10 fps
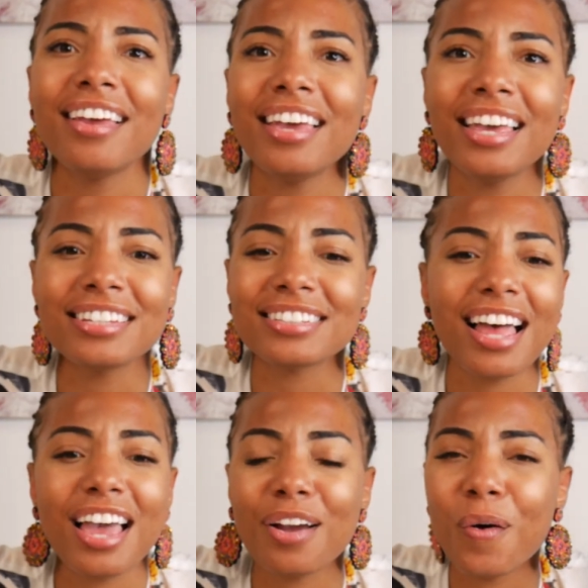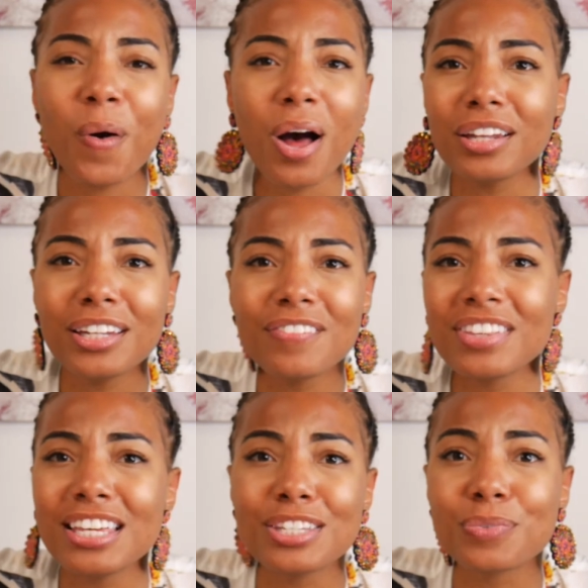it's like all of
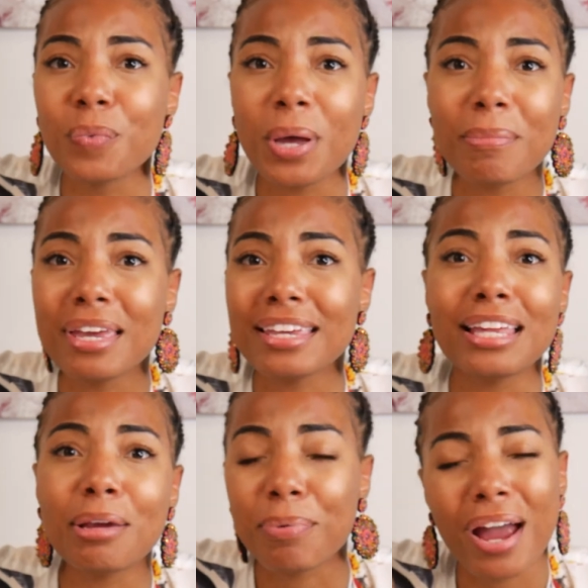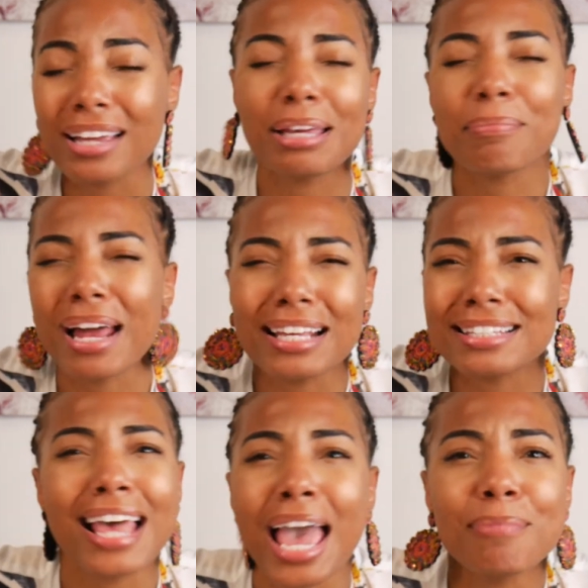these women getting pregnant by the
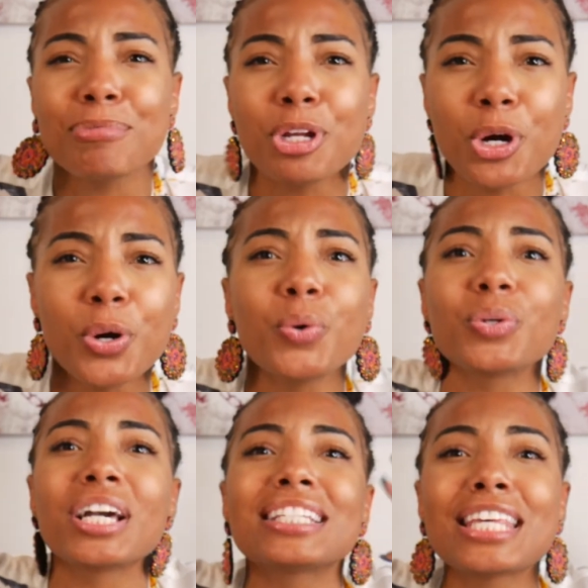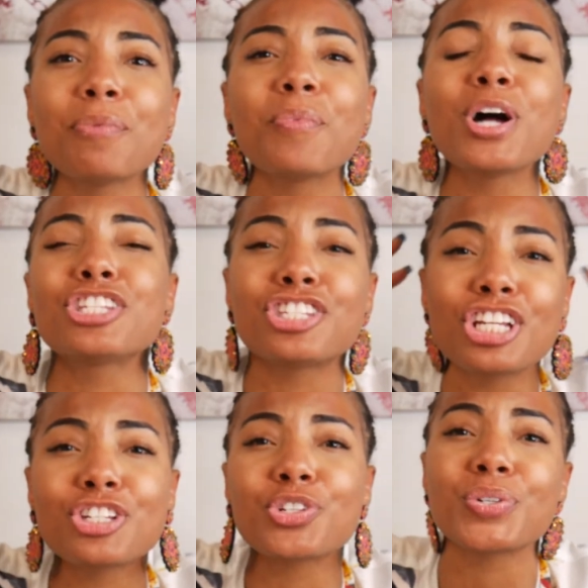same dude because he wants to
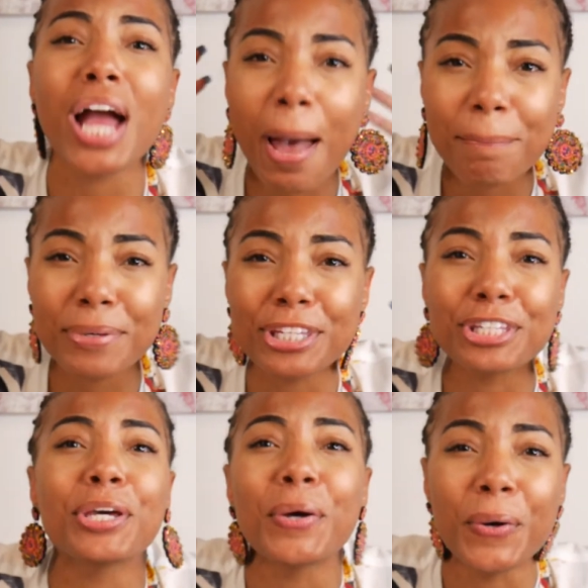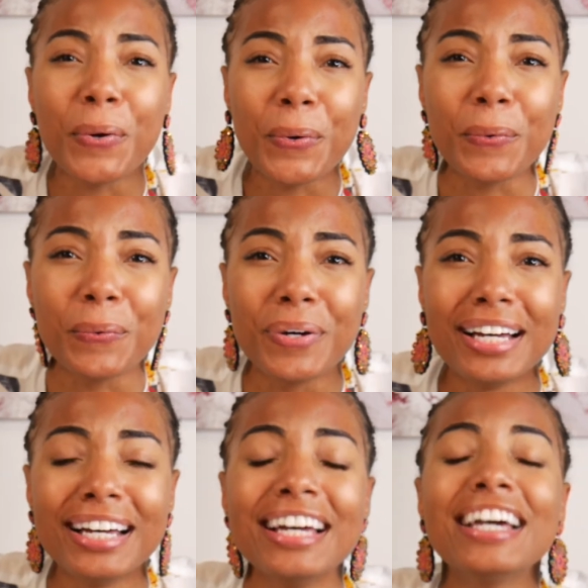trap you.
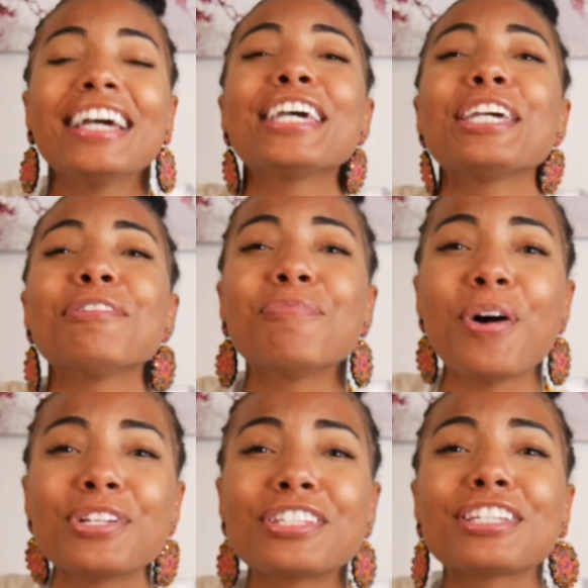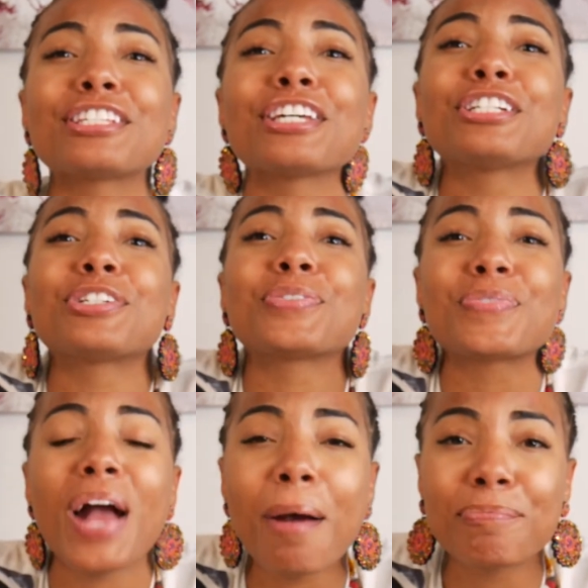He wants to
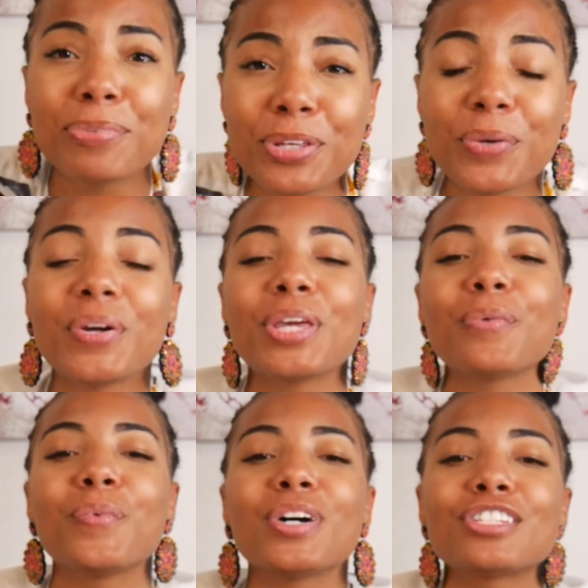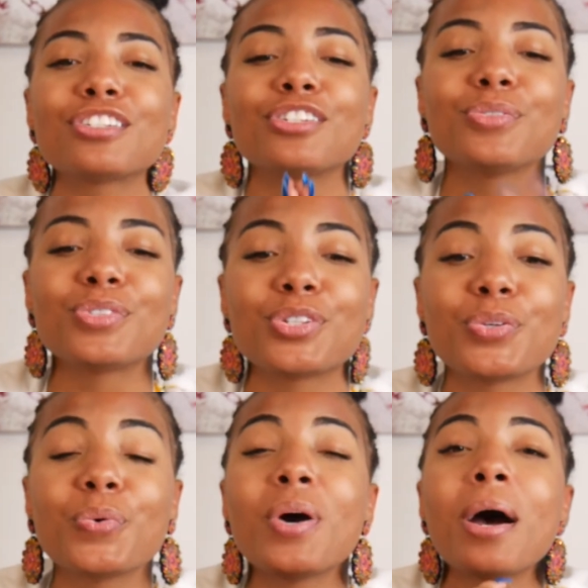trap you. He wants you
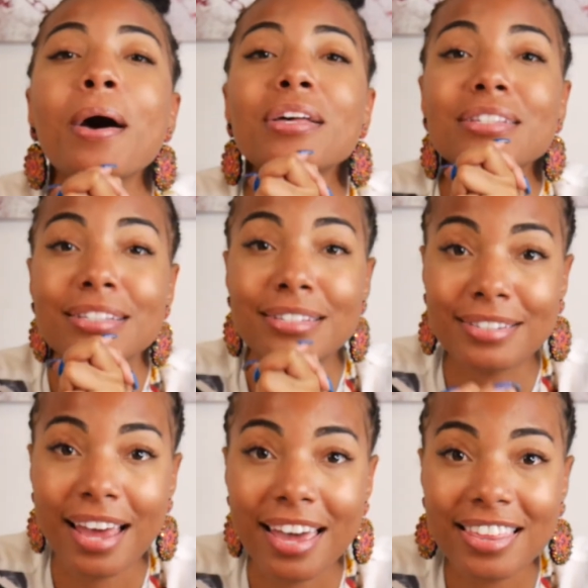to stay